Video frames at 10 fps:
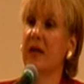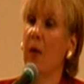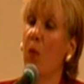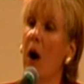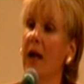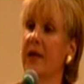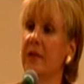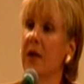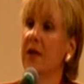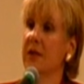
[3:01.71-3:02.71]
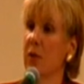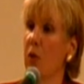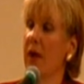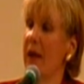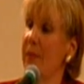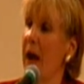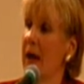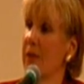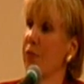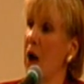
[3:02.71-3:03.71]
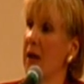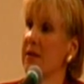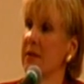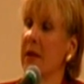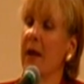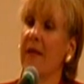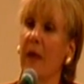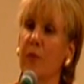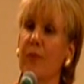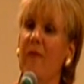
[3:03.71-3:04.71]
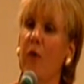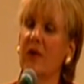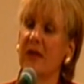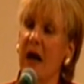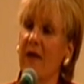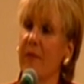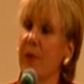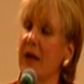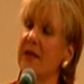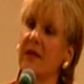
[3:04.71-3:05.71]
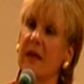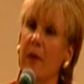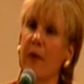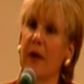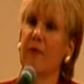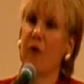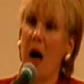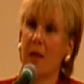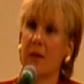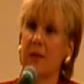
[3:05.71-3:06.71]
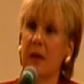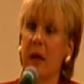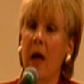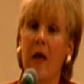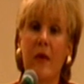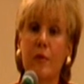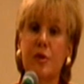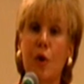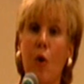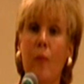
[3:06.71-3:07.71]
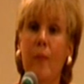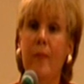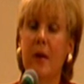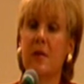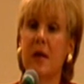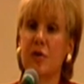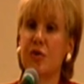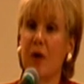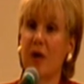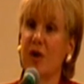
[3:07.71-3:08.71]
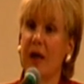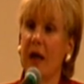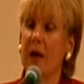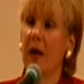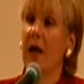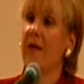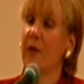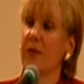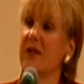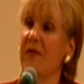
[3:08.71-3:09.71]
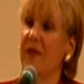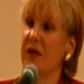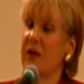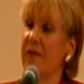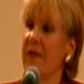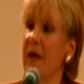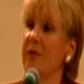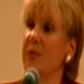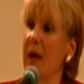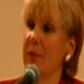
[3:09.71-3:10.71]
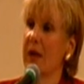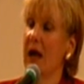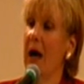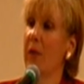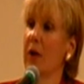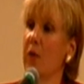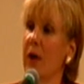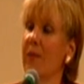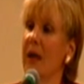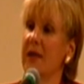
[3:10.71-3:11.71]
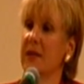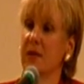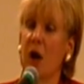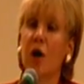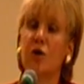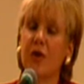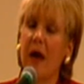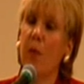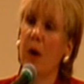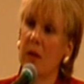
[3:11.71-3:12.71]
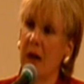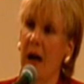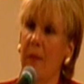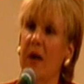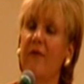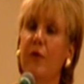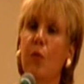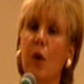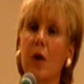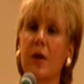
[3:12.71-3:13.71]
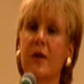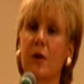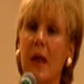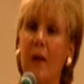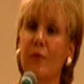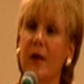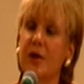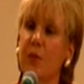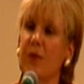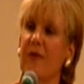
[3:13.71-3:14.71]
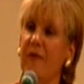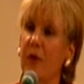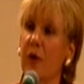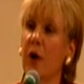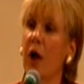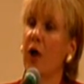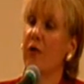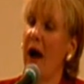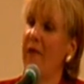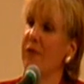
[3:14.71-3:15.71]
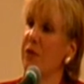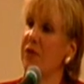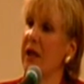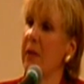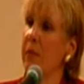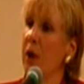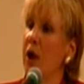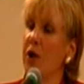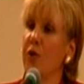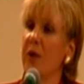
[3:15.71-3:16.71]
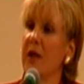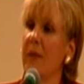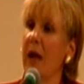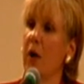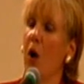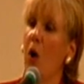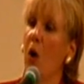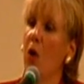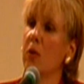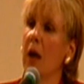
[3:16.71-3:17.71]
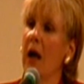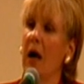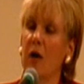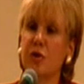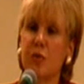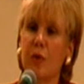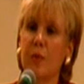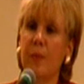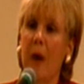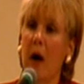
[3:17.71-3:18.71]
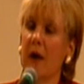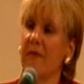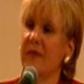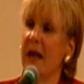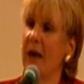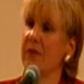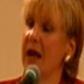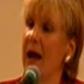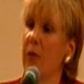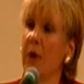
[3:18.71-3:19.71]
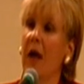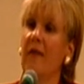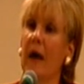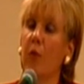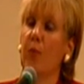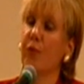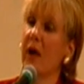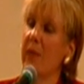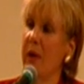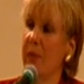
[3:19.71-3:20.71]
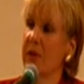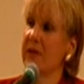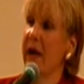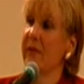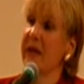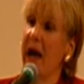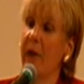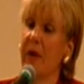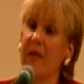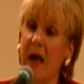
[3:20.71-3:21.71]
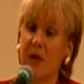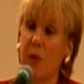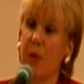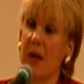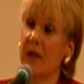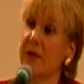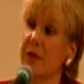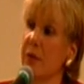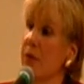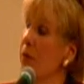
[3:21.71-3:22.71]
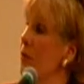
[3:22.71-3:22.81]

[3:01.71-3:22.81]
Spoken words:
that wanted to locate back in Brockton. They were forced out of a place that they were in Rockland, and there was no building structure here that was sufficient for them to be able to come on a quick basis. So they will come, and if you work in collaboration with the Fuller Craft Museum, you can make a whole cultural part of downtown that will bring people to downtown, and that's what we need to do.